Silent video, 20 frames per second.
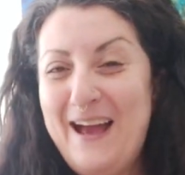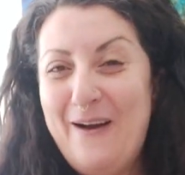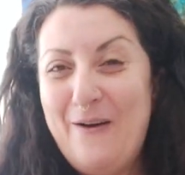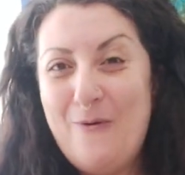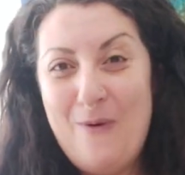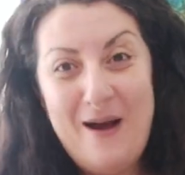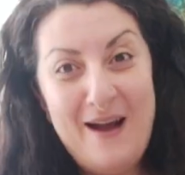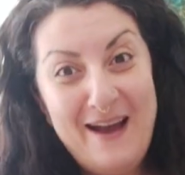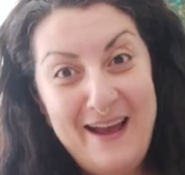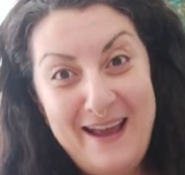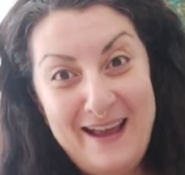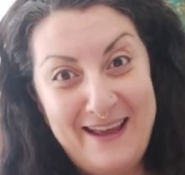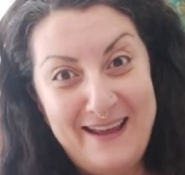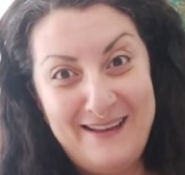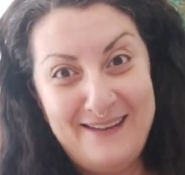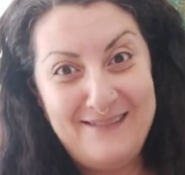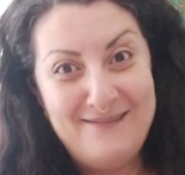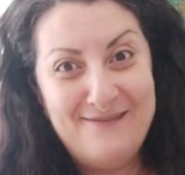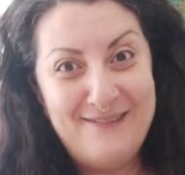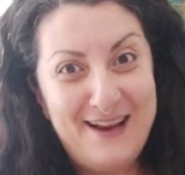
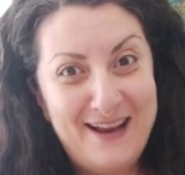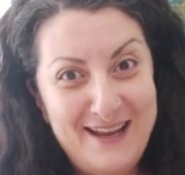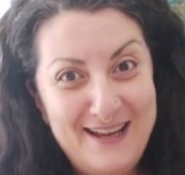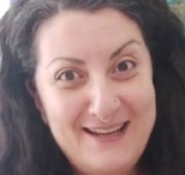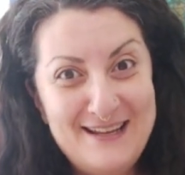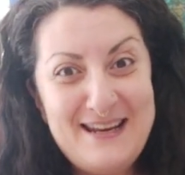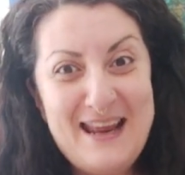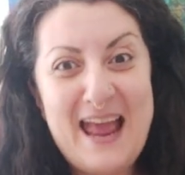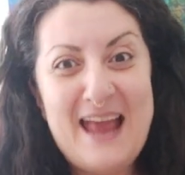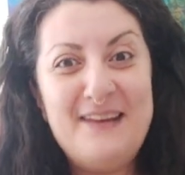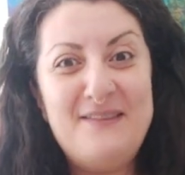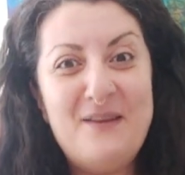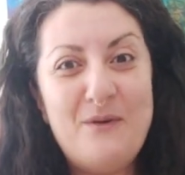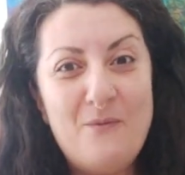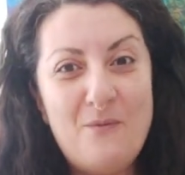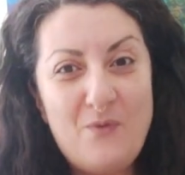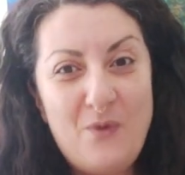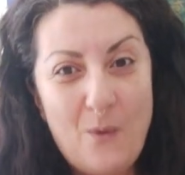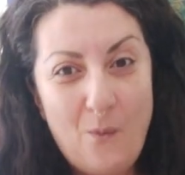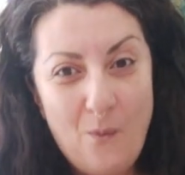Why, right? And
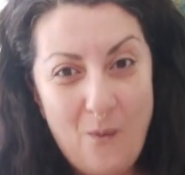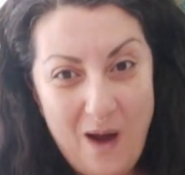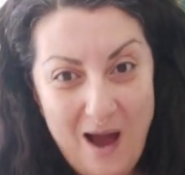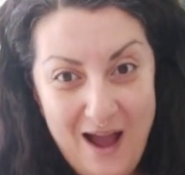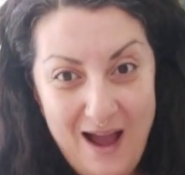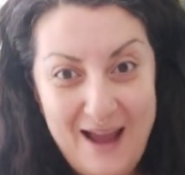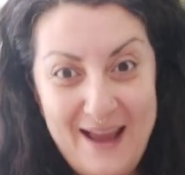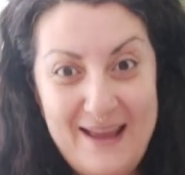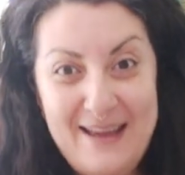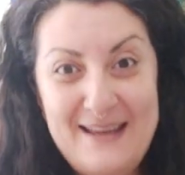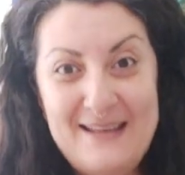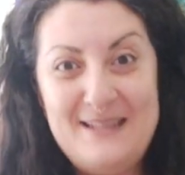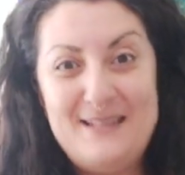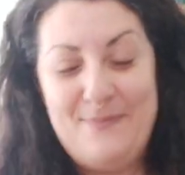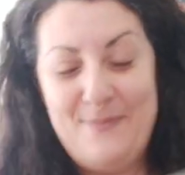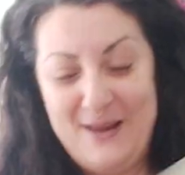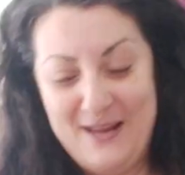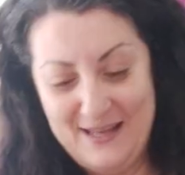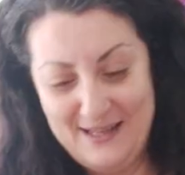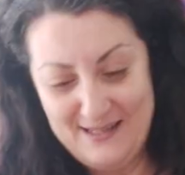the why is
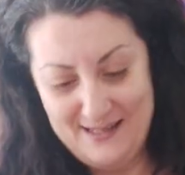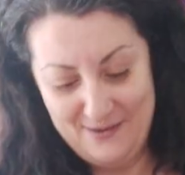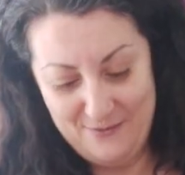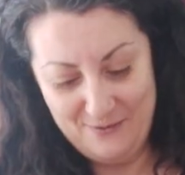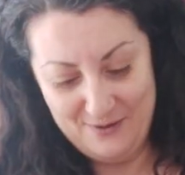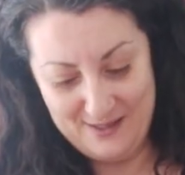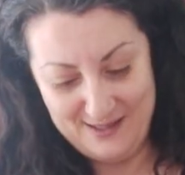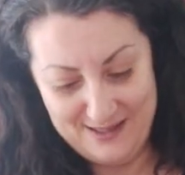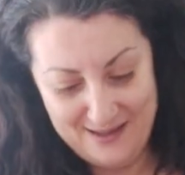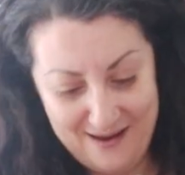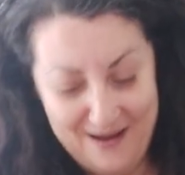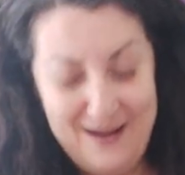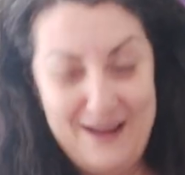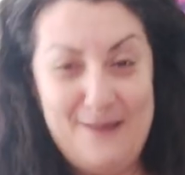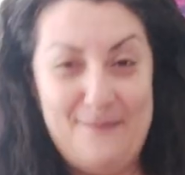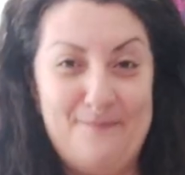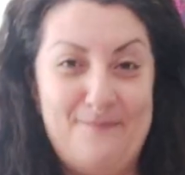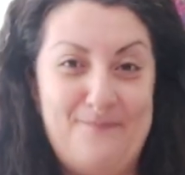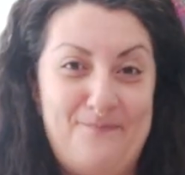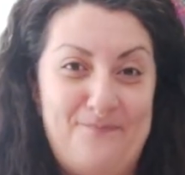because it was
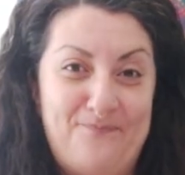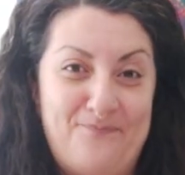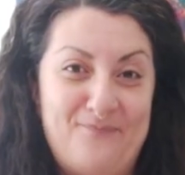time.